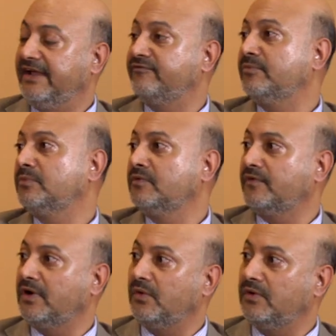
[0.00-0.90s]
Got and remove
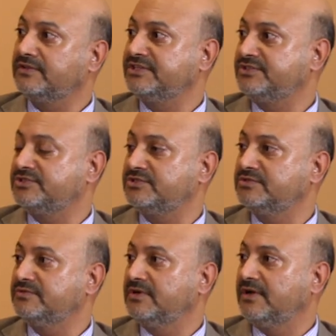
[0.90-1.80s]
it. all
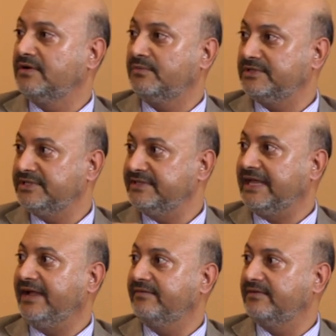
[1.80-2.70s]
tissue within
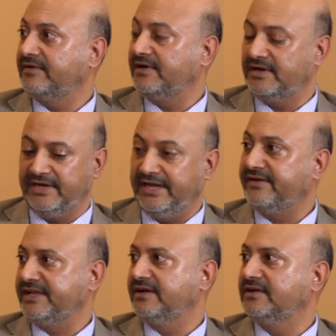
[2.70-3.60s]
that uh,
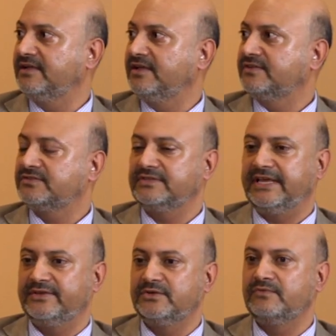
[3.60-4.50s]
area, area uh, so
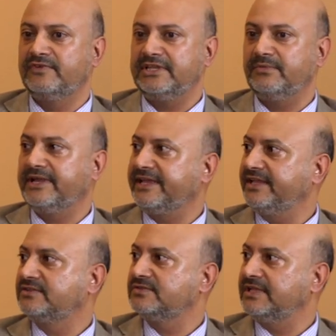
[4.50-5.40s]
that you really want to
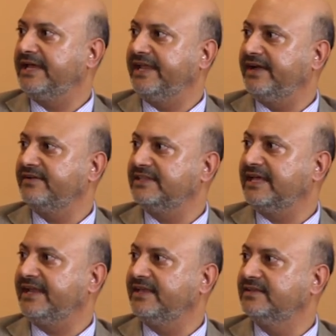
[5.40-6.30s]
get to that area
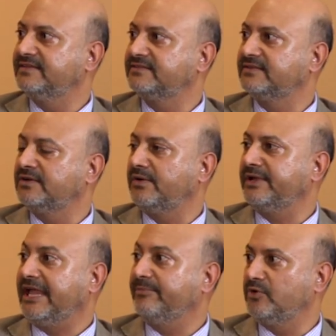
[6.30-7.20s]
that is
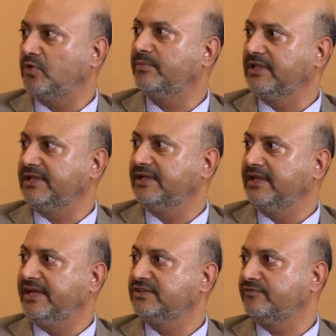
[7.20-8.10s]
growing abnormally
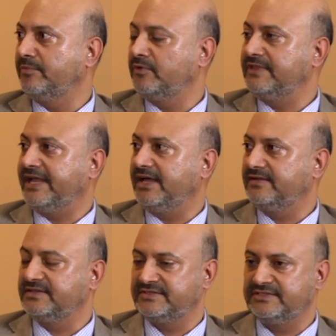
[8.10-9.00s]
and just remove it. that out
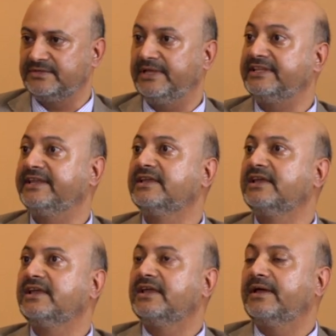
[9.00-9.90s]
of the system and then
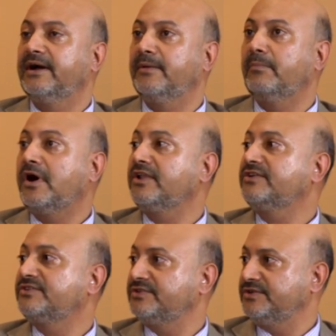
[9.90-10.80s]
uh,
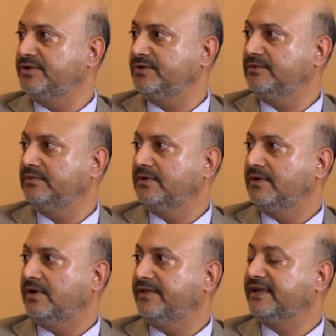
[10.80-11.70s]
monitor you
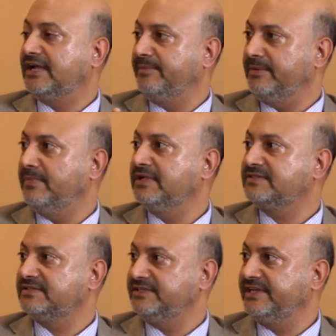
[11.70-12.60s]
in the coming
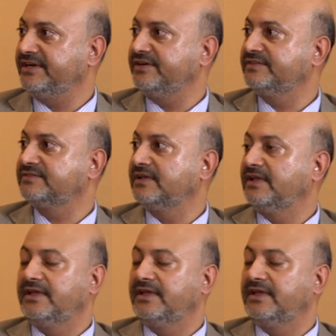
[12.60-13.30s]
months and years